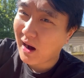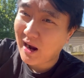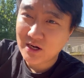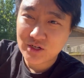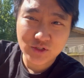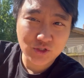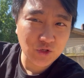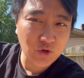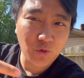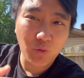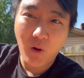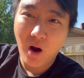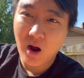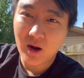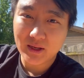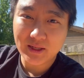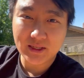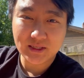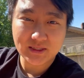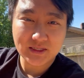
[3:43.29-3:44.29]
I just do
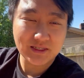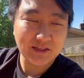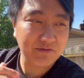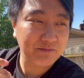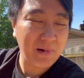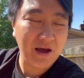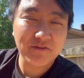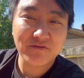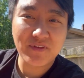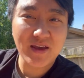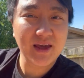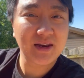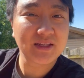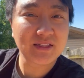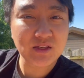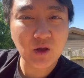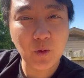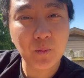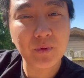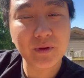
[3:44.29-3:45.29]
walk-ins if my vet
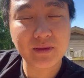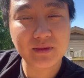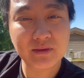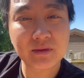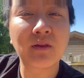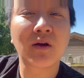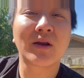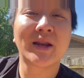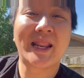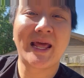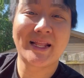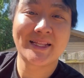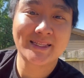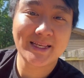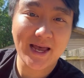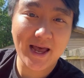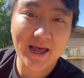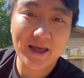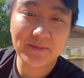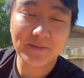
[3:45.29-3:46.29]
is open during that
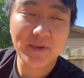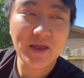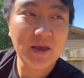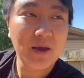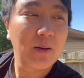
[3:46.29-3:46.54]
time.